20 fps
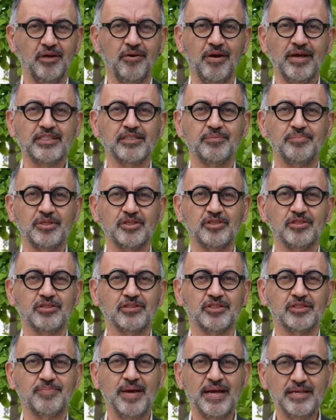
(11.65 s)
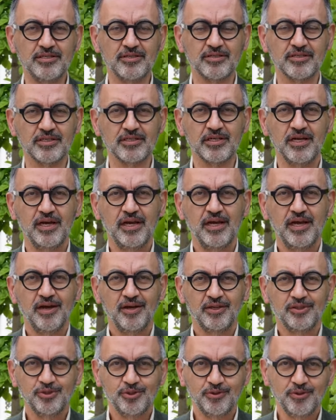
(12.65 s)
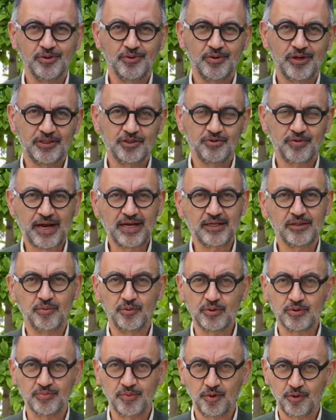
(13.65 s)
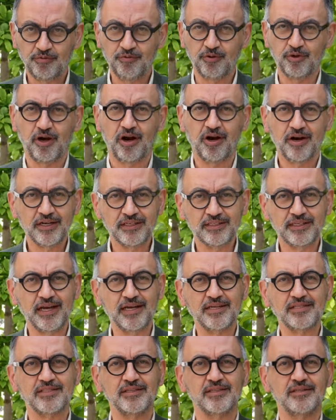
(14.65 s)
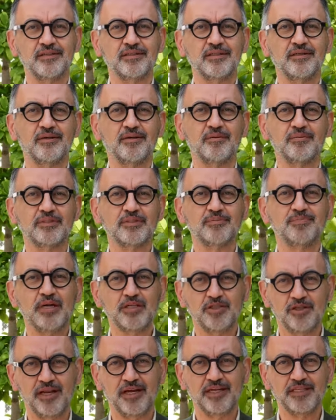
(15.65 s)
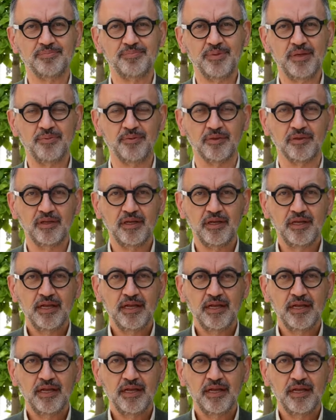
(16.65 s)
exhibition spaces to attract, it was more for architects and specialized people.